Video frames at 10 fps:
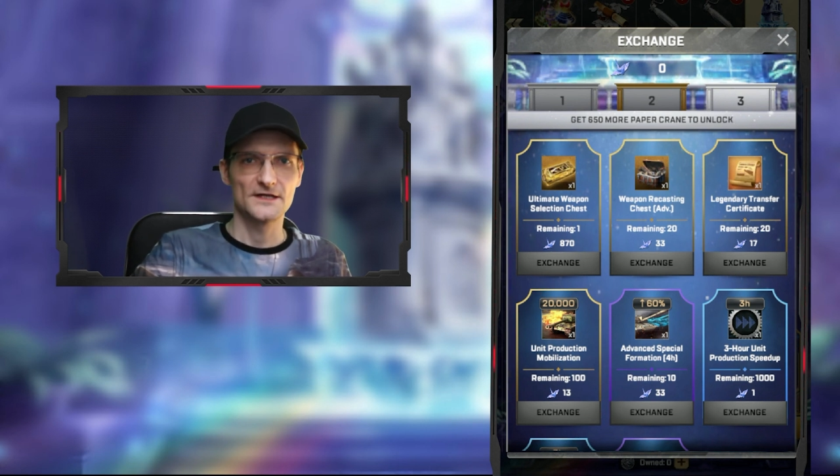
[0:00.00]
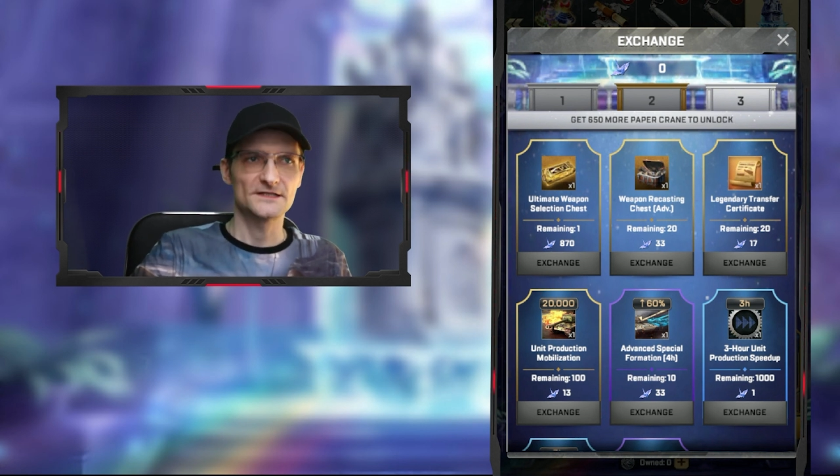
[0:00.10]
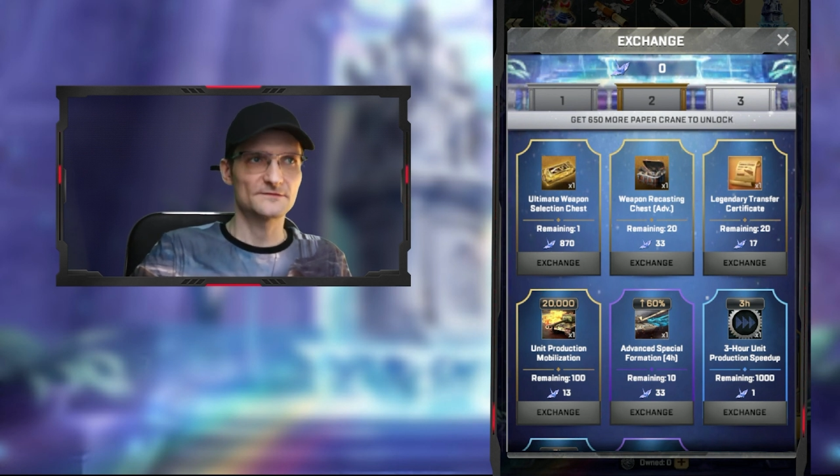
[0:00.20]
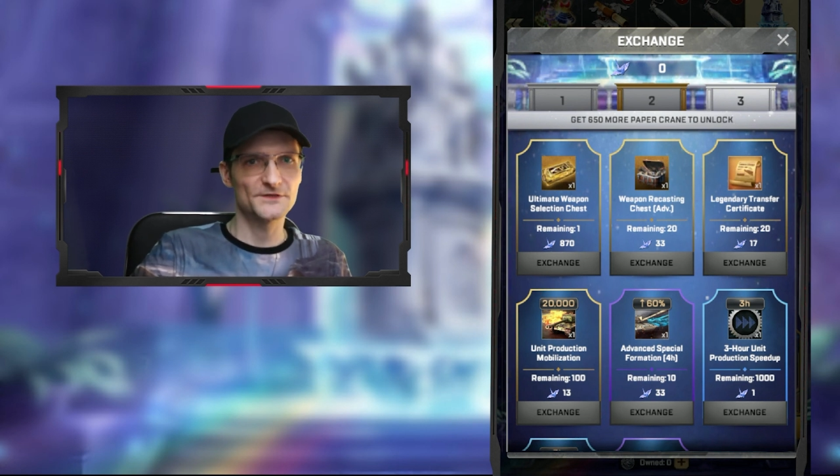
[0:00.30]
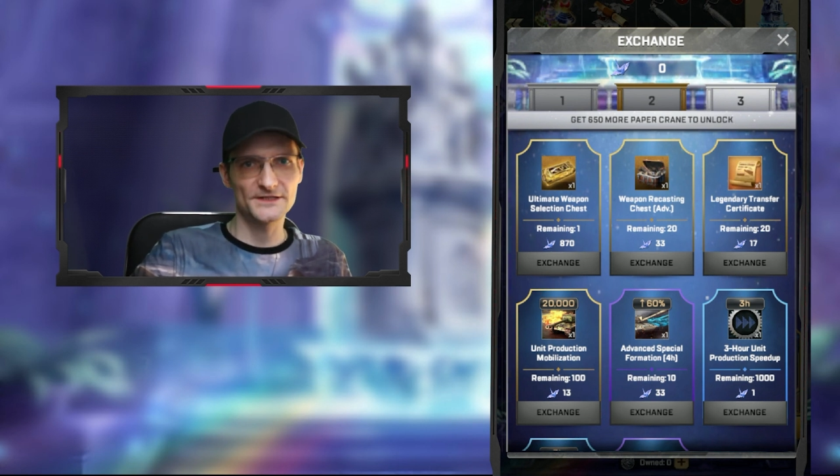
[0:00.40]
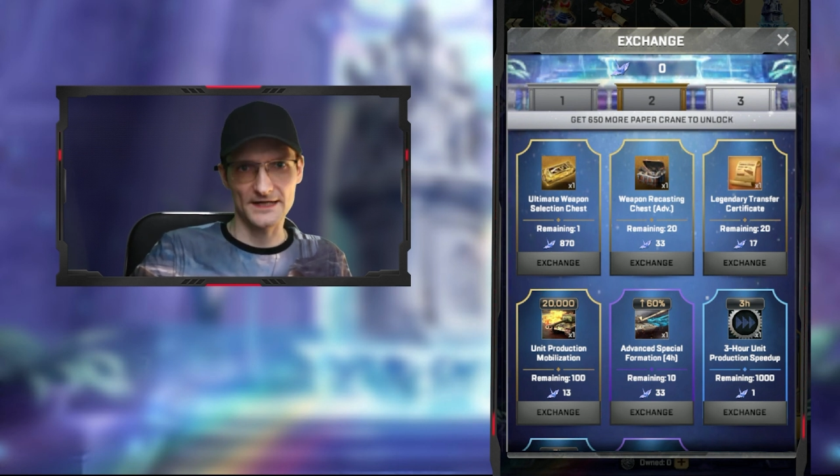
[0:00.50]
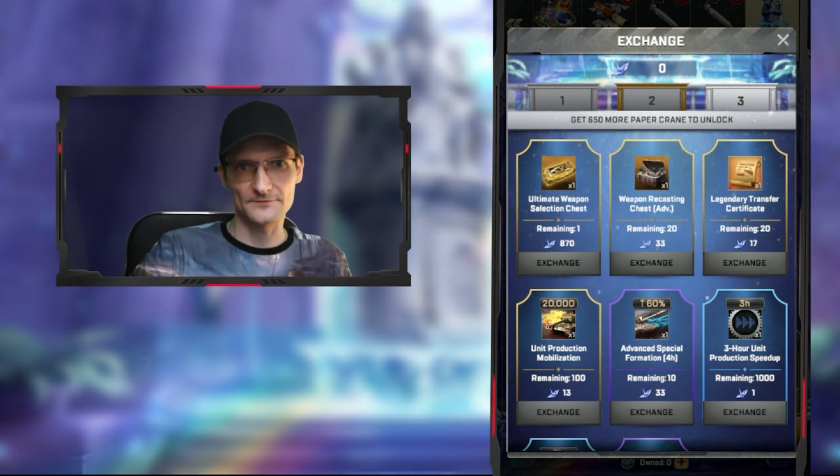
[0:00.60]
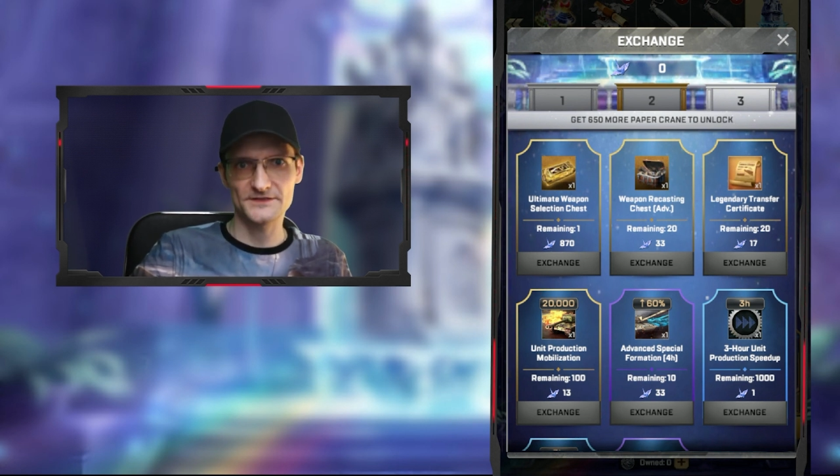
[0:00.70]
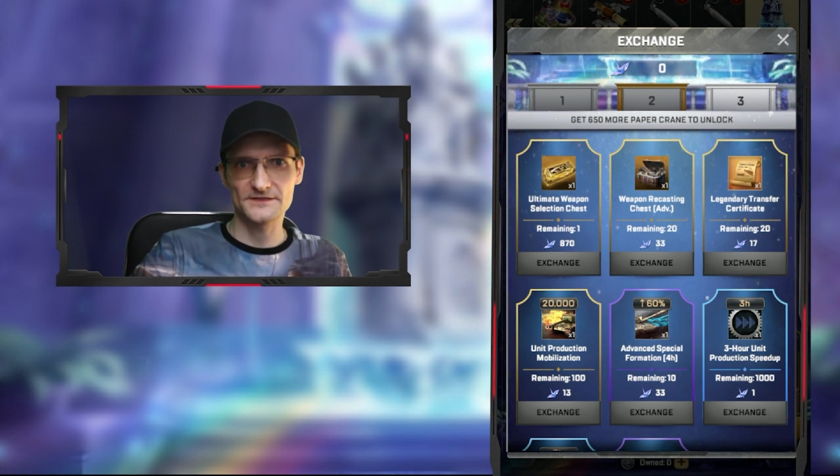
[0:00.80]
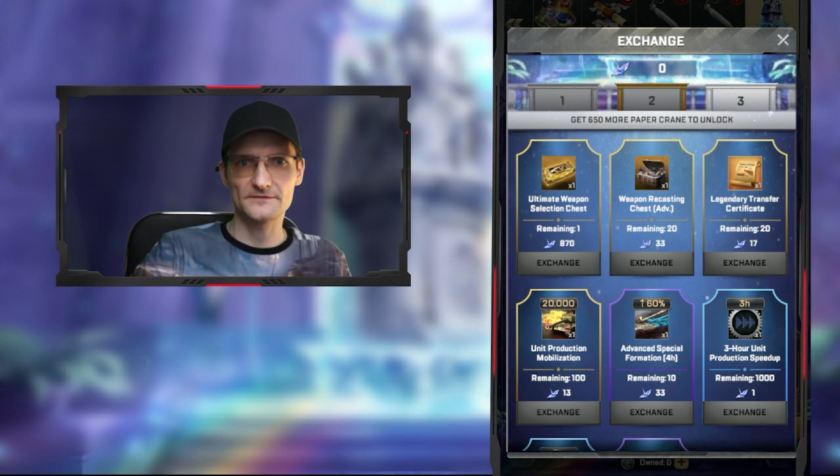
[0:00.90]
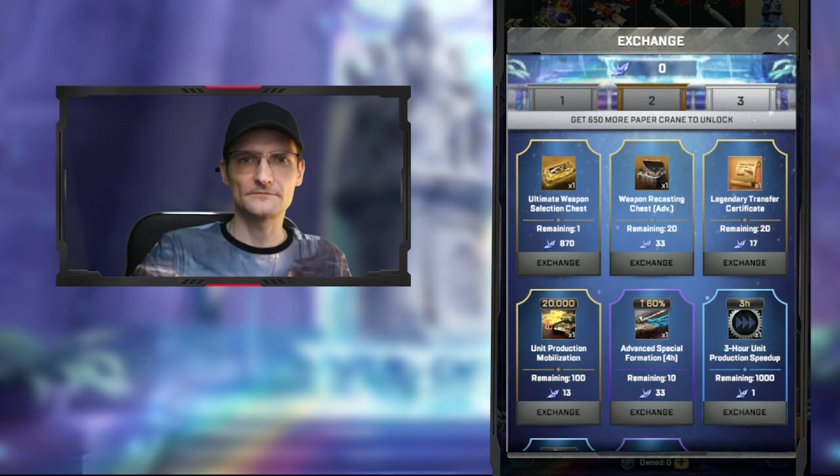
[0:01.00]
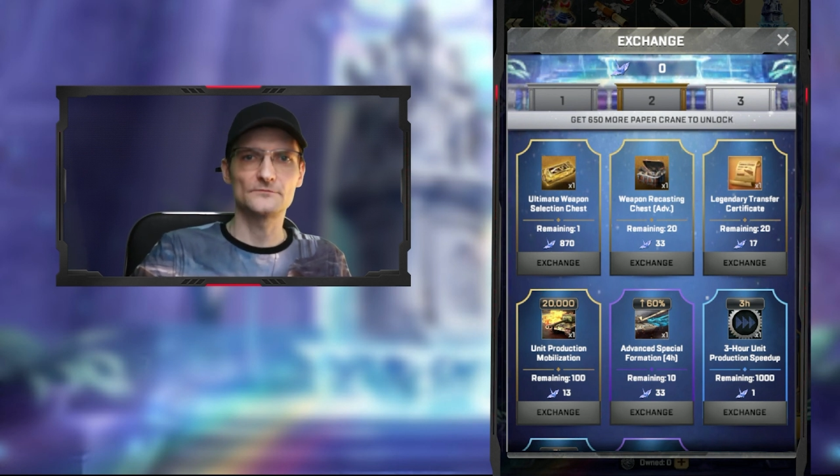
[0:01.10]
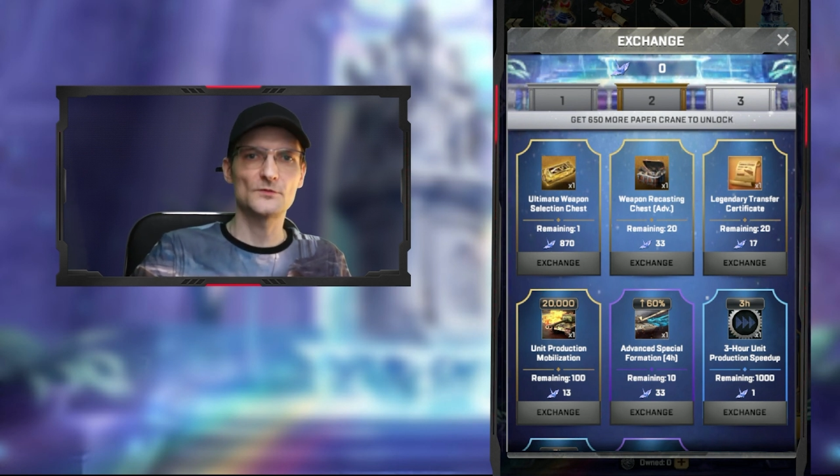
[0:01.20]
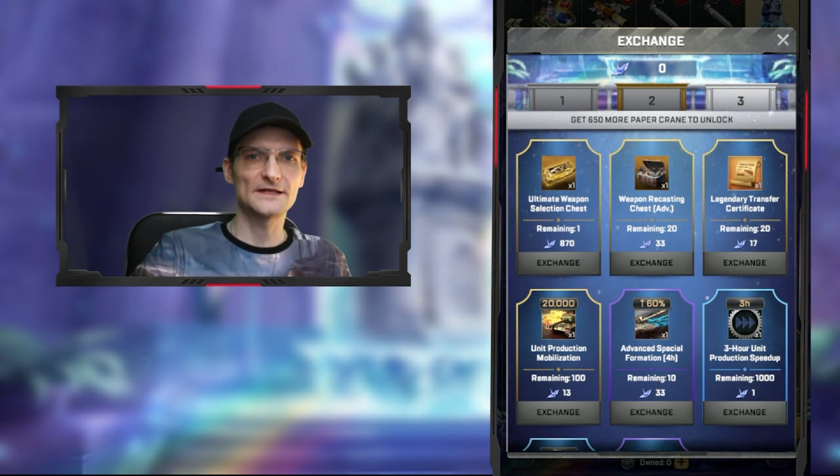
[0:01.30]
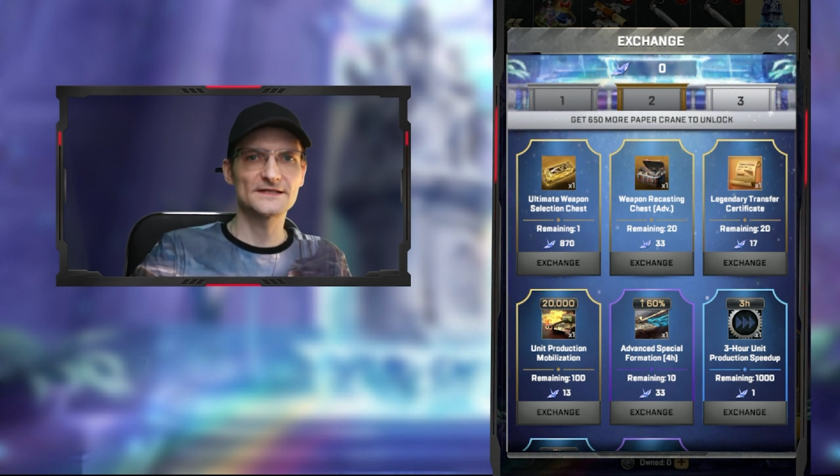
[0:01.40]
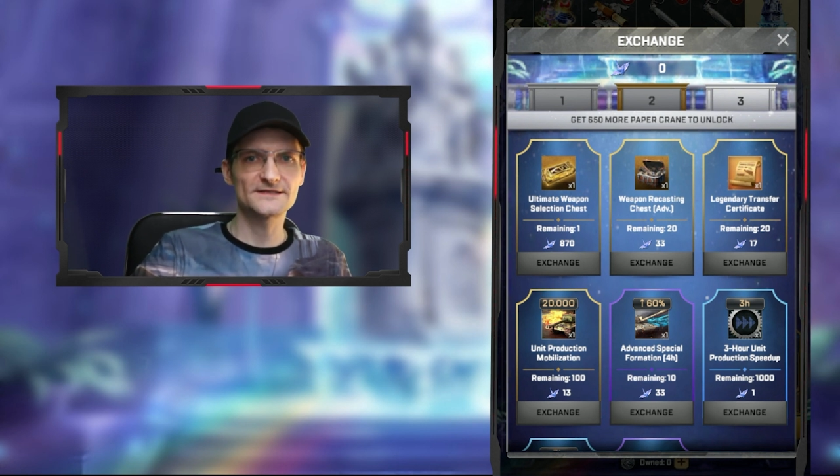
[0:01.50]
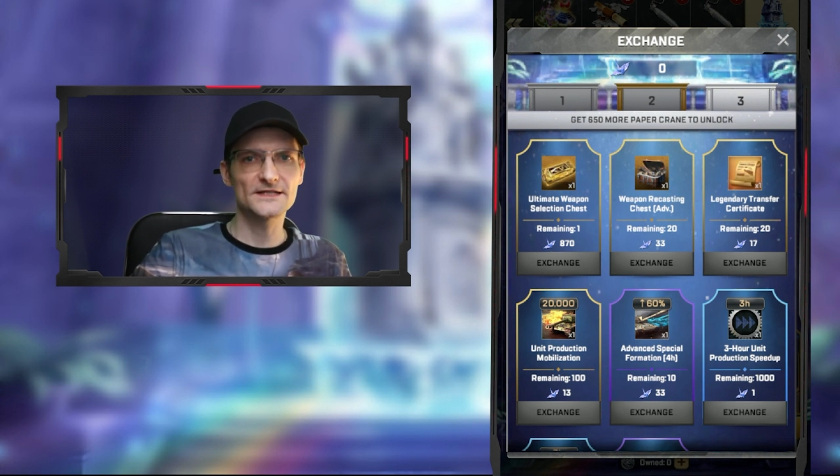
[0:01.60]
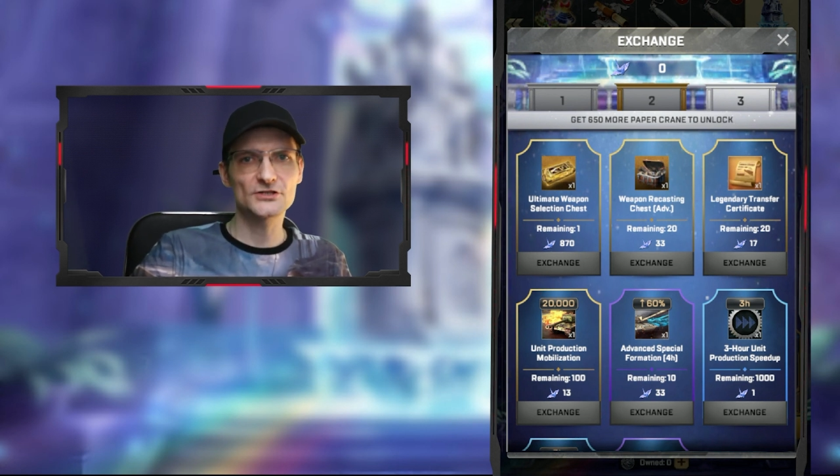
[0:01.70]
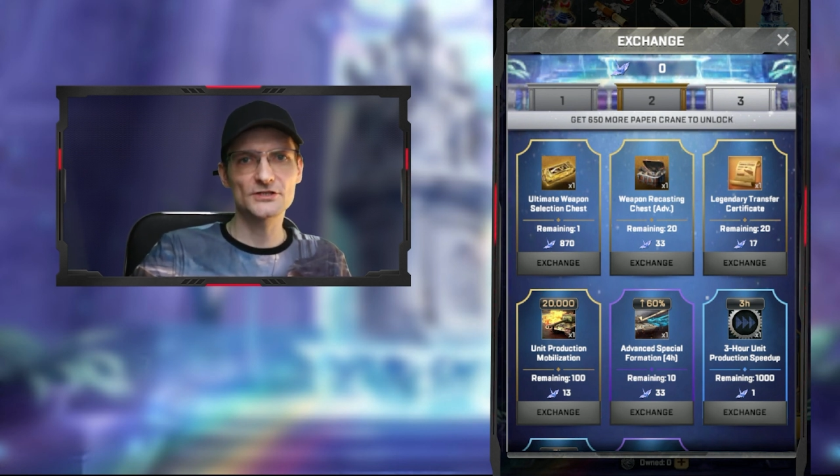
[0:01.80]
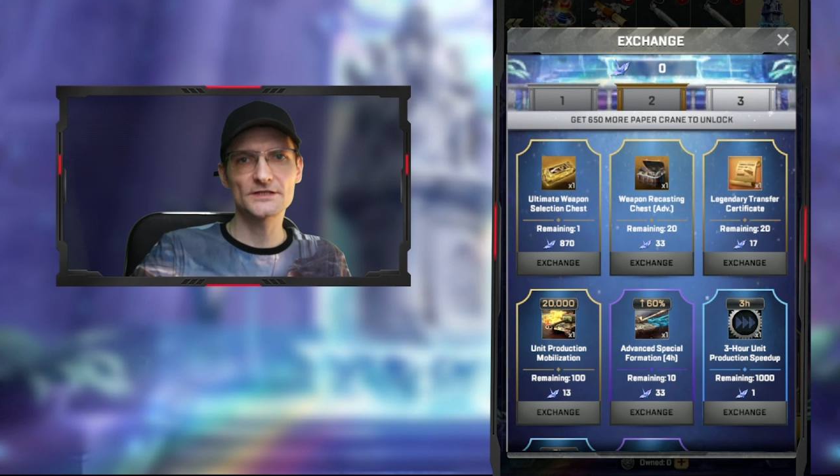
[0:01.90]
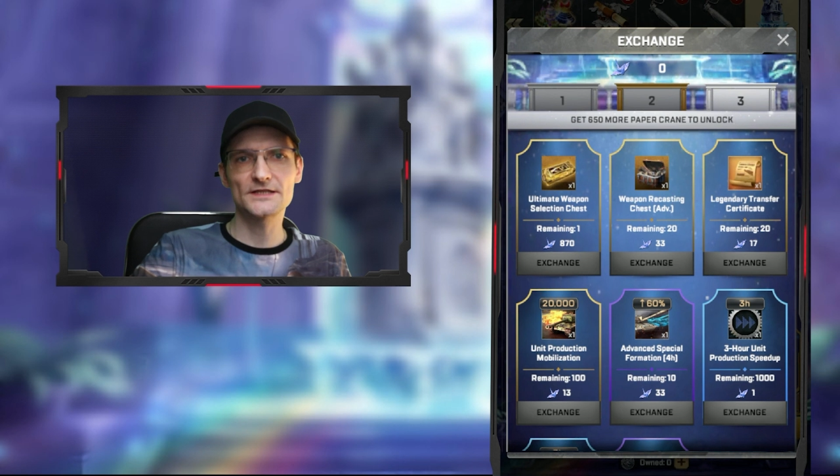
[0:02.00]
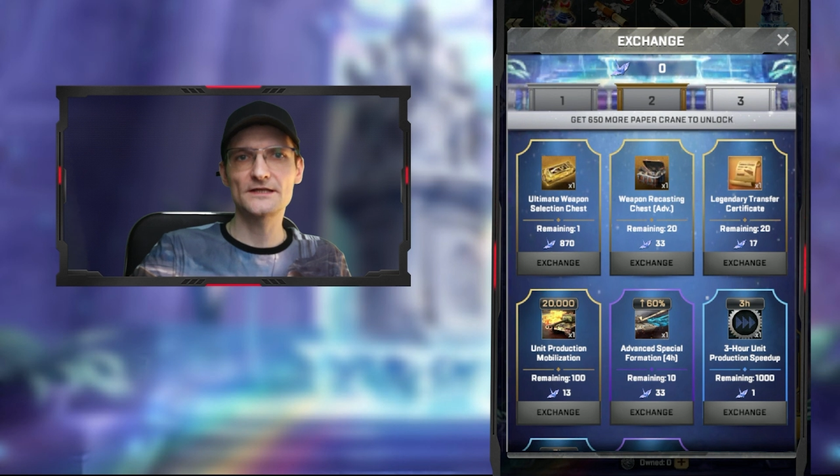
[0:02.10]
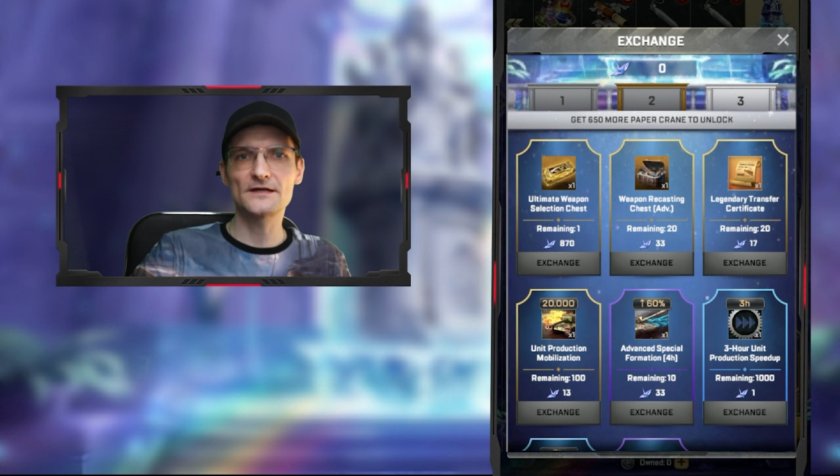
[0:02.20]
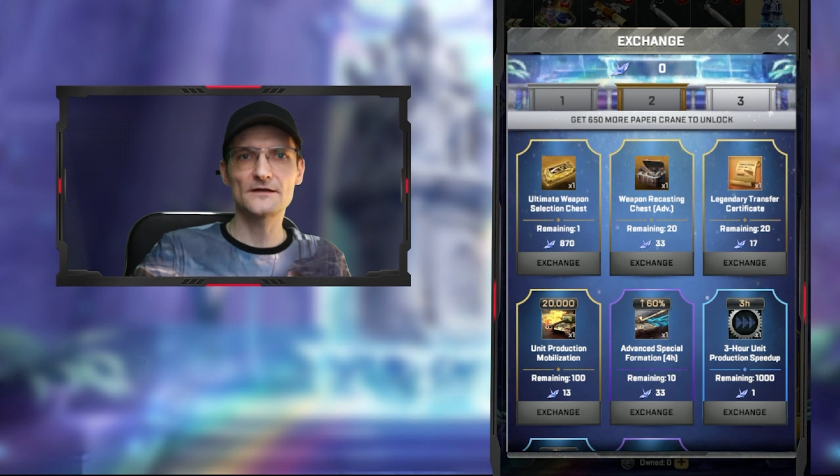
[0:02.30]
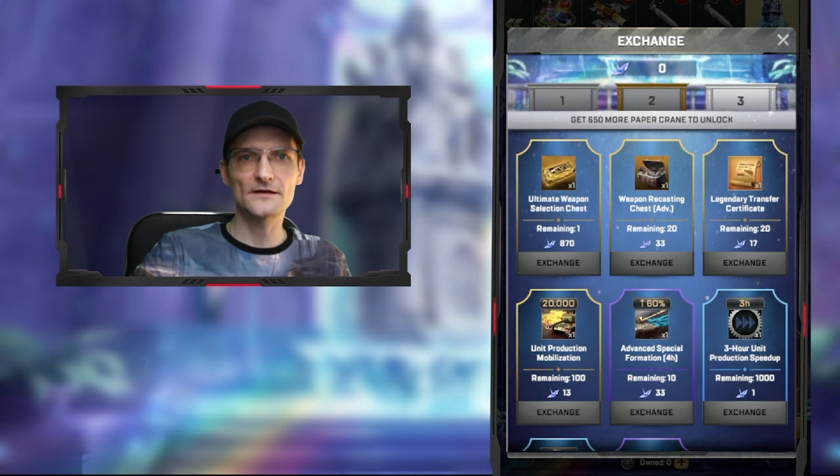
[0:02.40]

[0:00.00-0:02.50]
speed-ups, mobilization